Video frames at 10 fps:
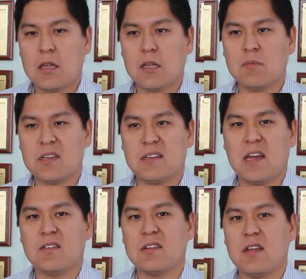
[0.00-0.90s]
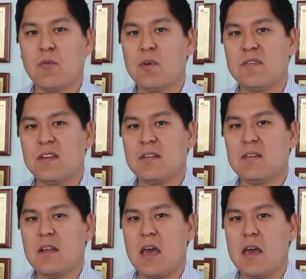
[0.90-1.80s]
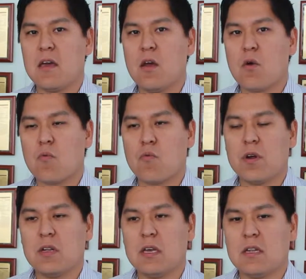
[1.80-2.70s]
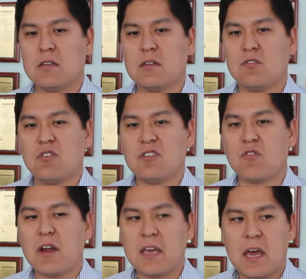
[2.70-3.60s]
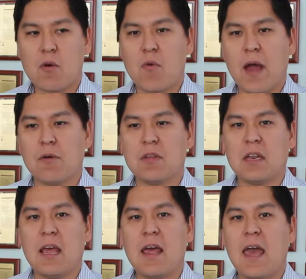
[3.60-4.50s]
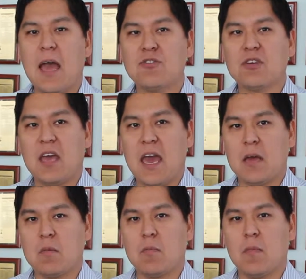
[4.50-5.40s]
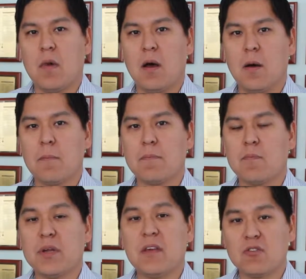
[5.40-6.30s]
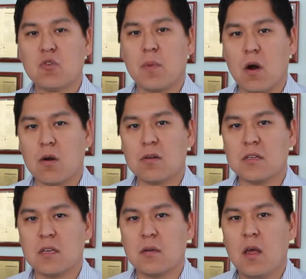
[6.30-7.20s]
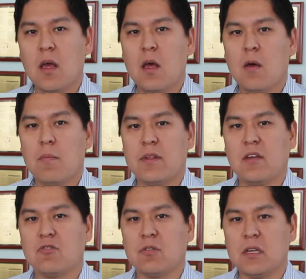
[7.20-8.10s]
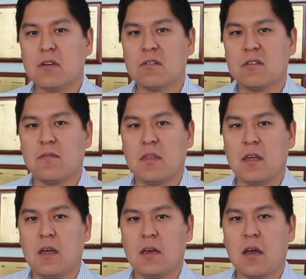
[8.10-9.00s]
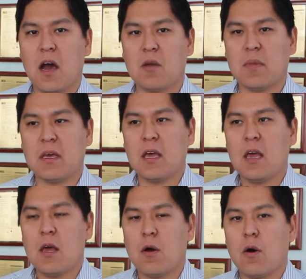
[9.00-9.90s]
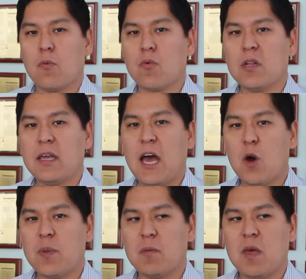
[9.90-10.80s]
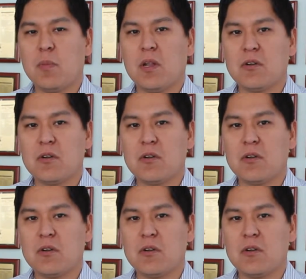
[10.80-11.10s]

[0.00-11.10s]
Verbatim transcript: some successes that we've seen today really is just trying to get around and educate um, potential borrowers and potential leaders of the economy. Well, really helping people